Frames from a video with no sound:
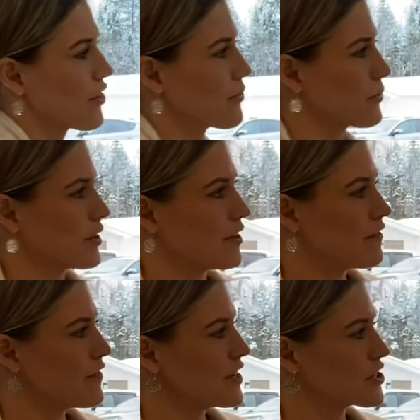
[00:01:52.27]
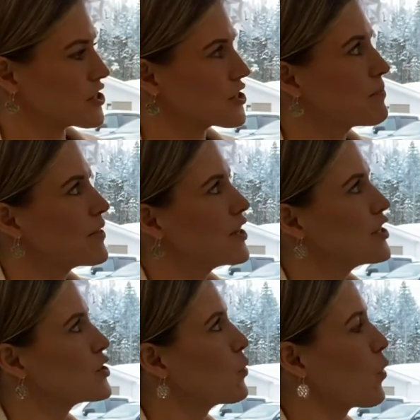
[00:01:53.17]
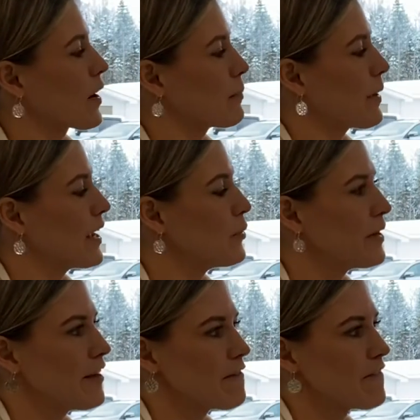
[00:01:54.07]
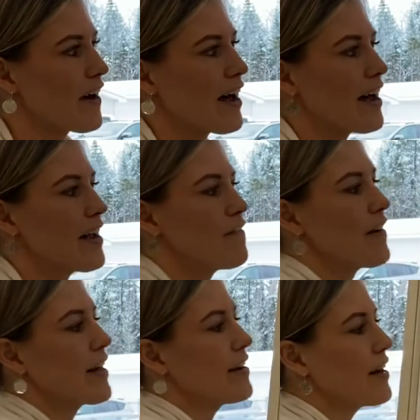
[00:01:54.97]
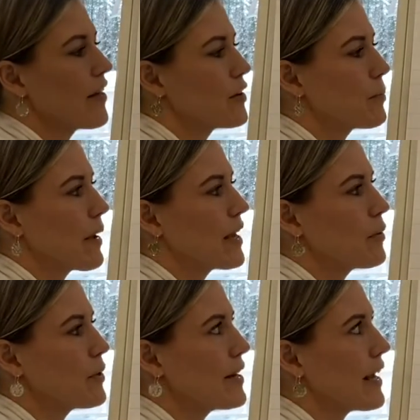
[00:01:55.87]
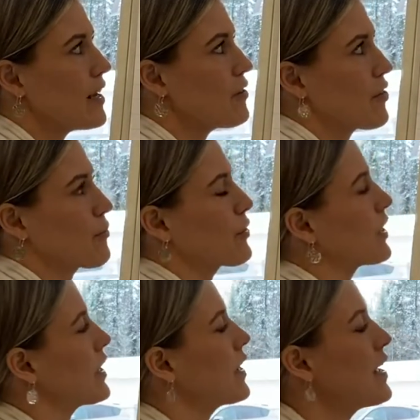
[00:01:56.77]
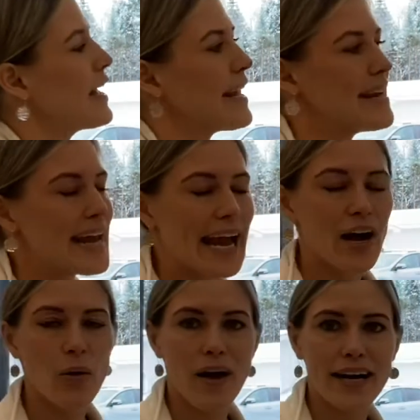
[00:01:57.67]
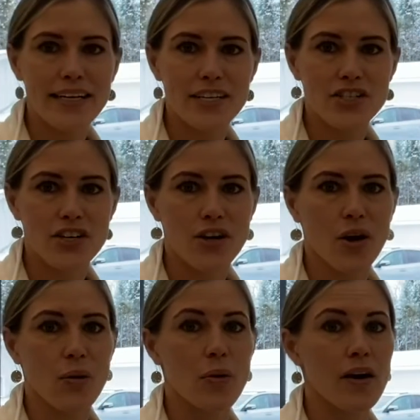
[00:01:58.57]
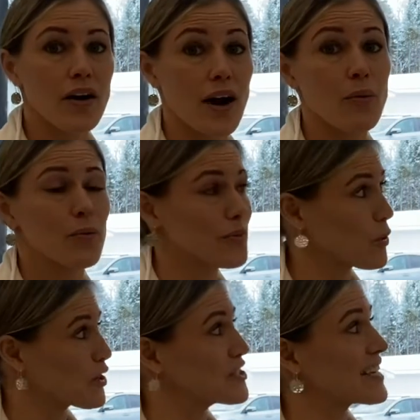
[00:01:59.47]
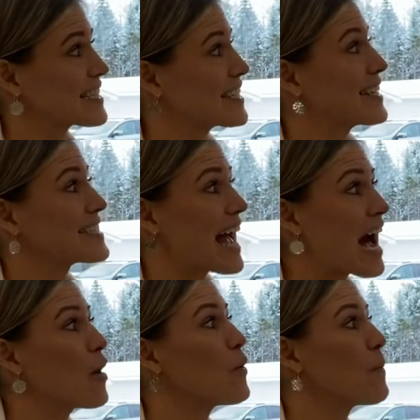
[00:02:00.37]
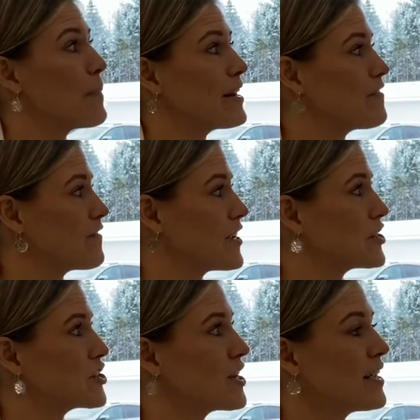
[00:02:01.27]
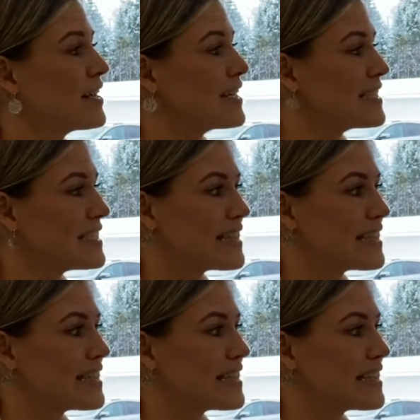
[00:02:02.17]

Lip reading: 3 fish. So one penguin ate 5, another penguin ate 3. Now I need to know, the question's asking us how many fish did